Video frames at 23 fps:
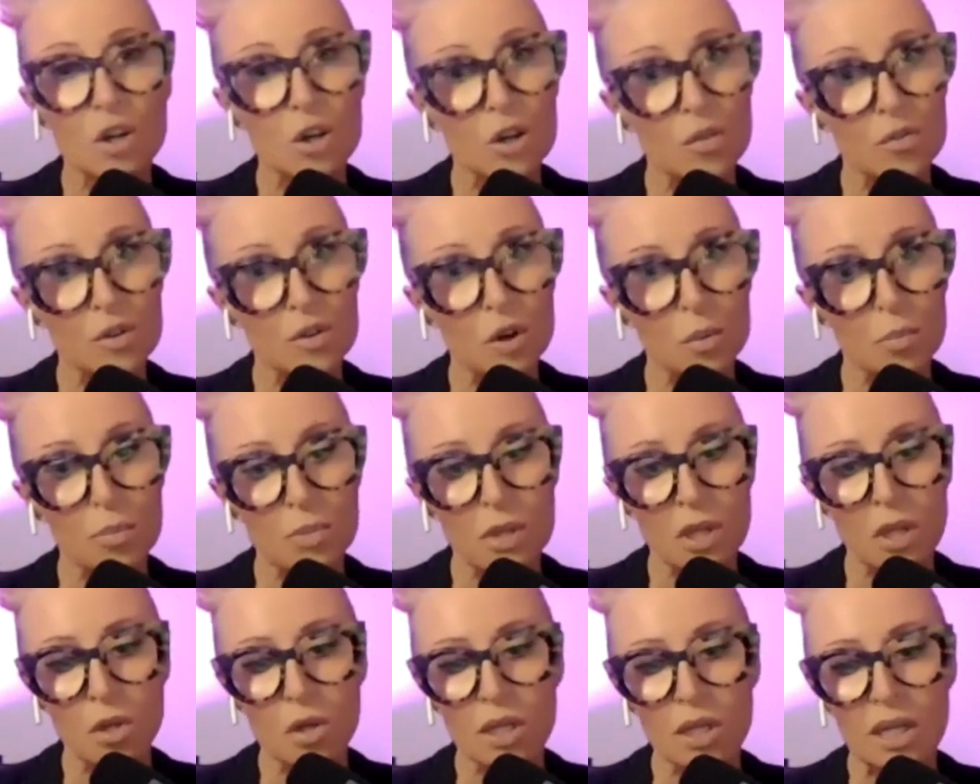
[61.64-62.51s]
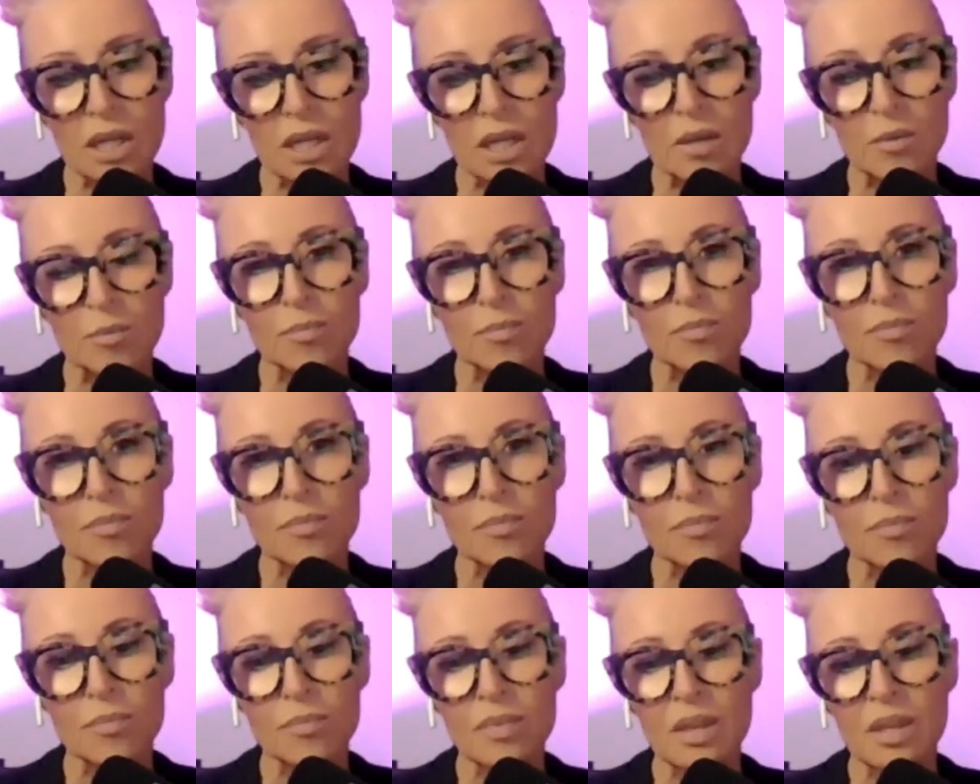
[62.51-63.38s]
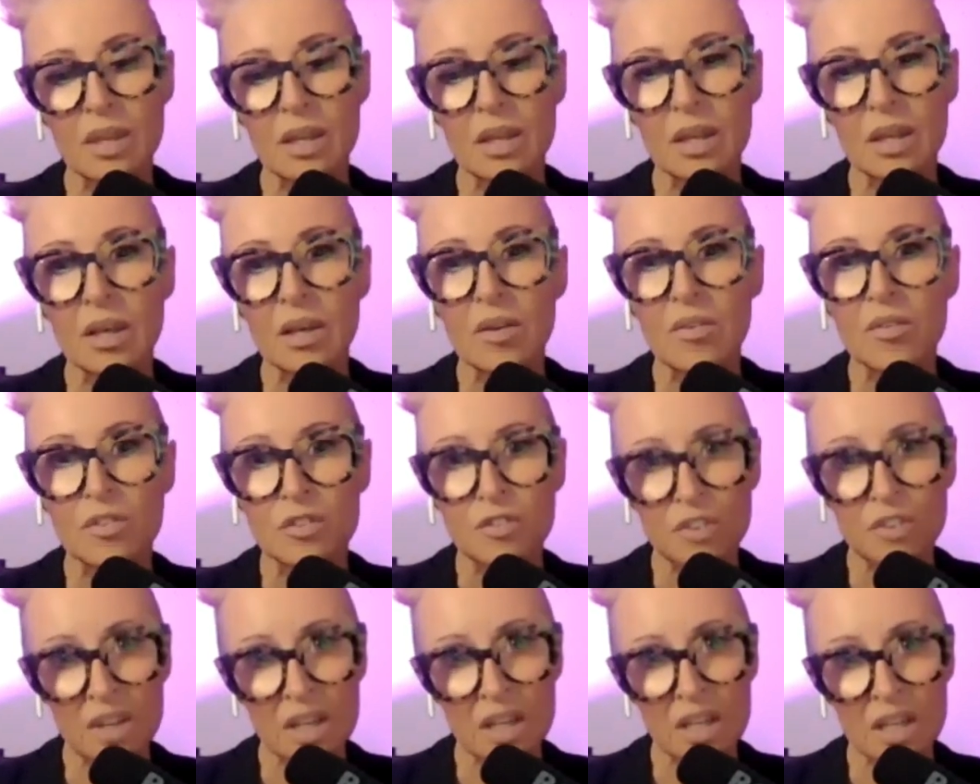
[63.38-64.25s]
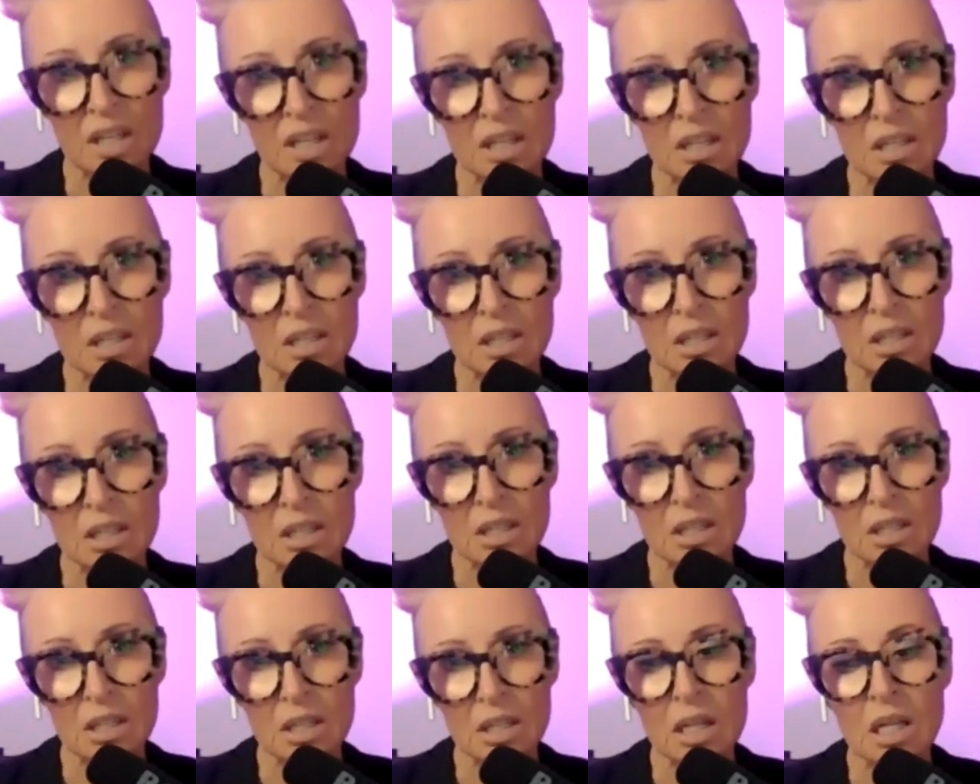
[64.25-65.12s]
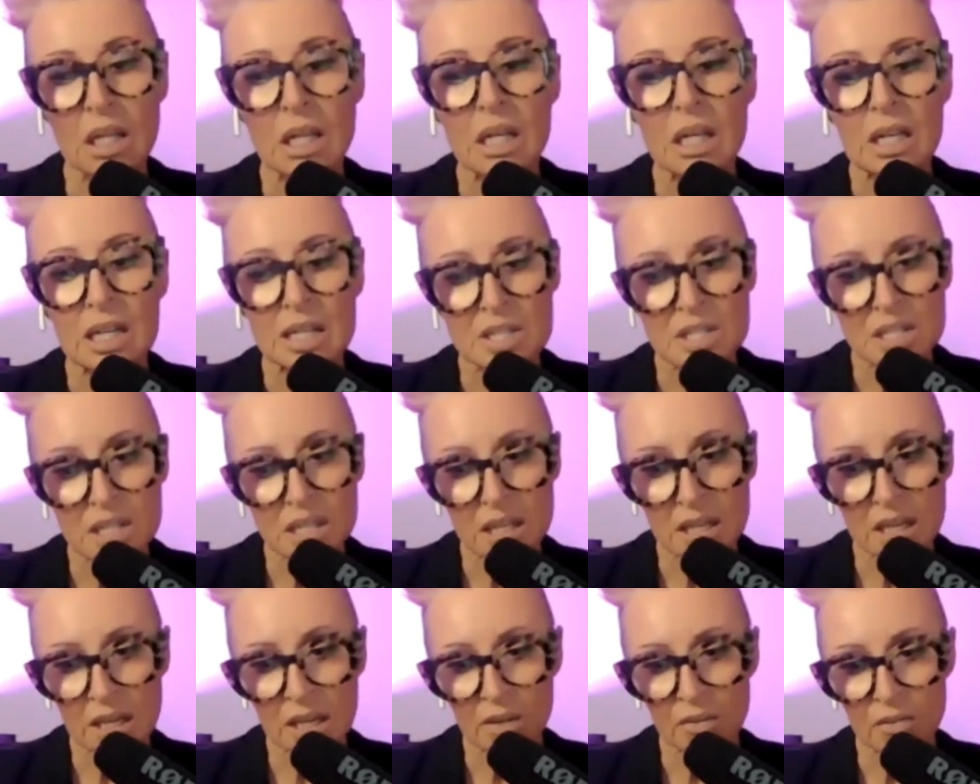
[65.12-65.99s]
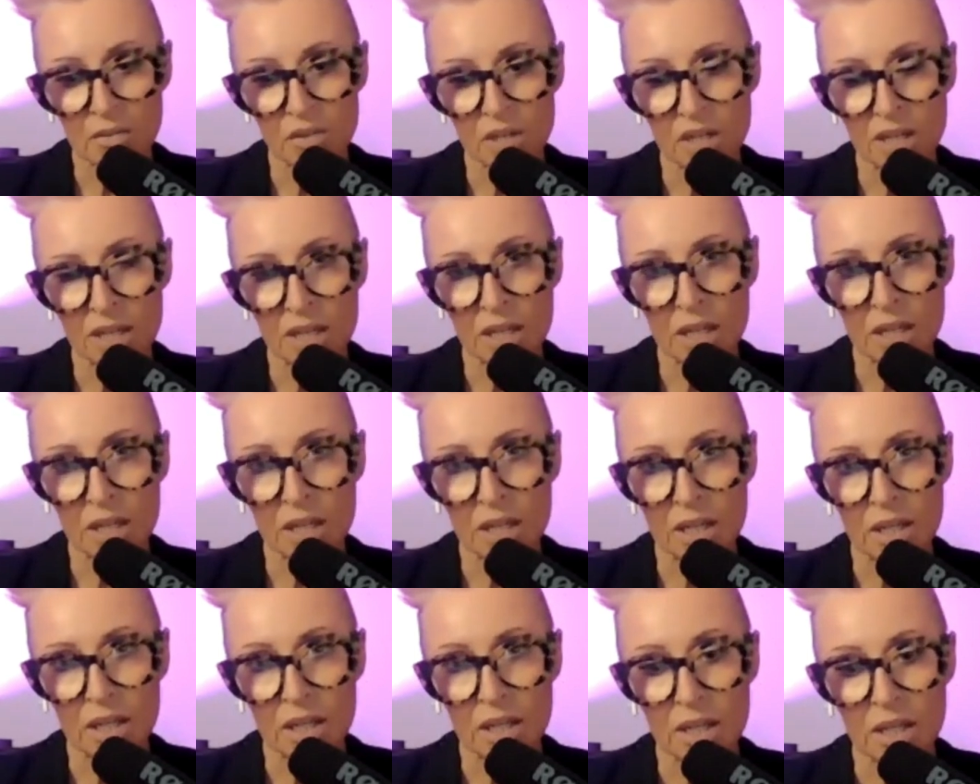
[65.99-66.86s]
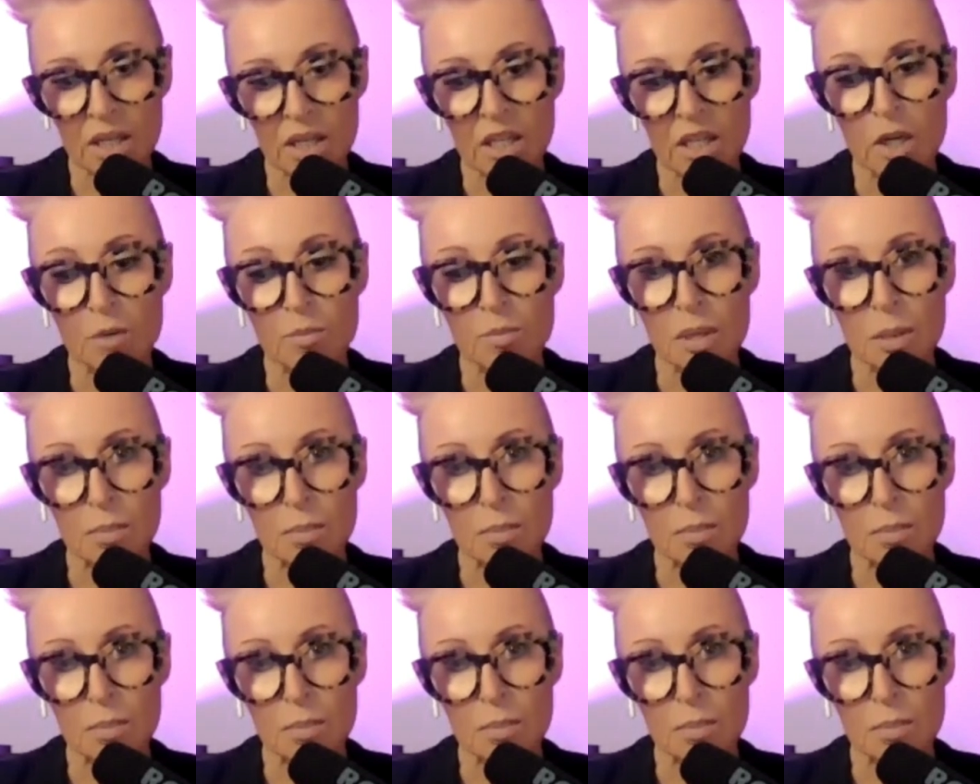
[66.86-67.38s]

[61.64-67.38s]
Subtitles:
of not belonging. Fear, listen carefully, can be